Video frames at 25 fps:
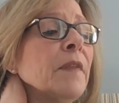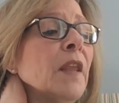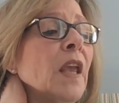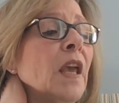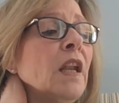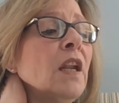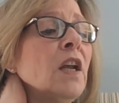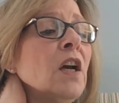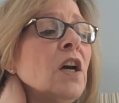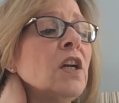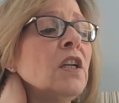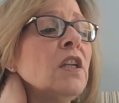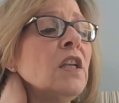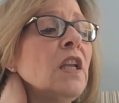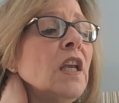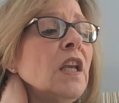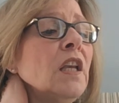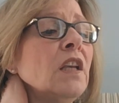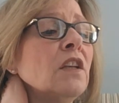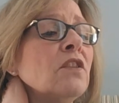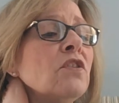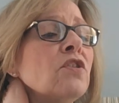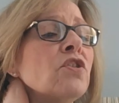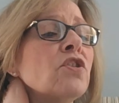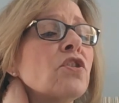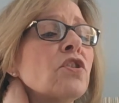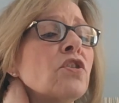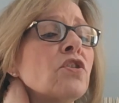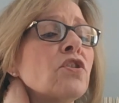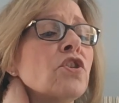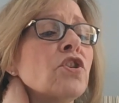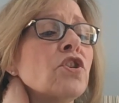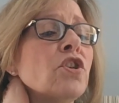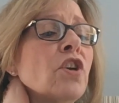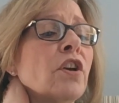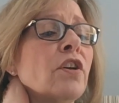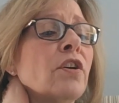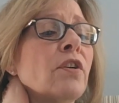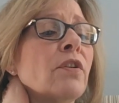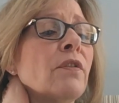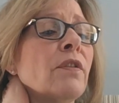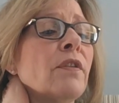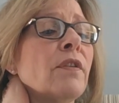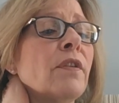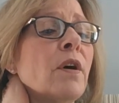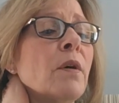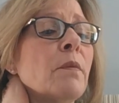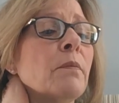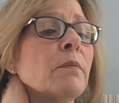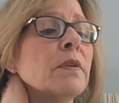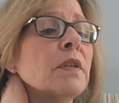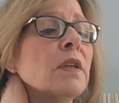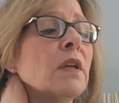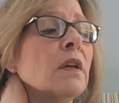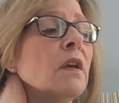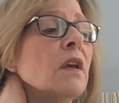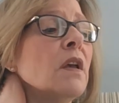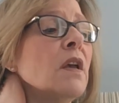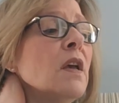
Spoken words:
An unhinged shutter thumped.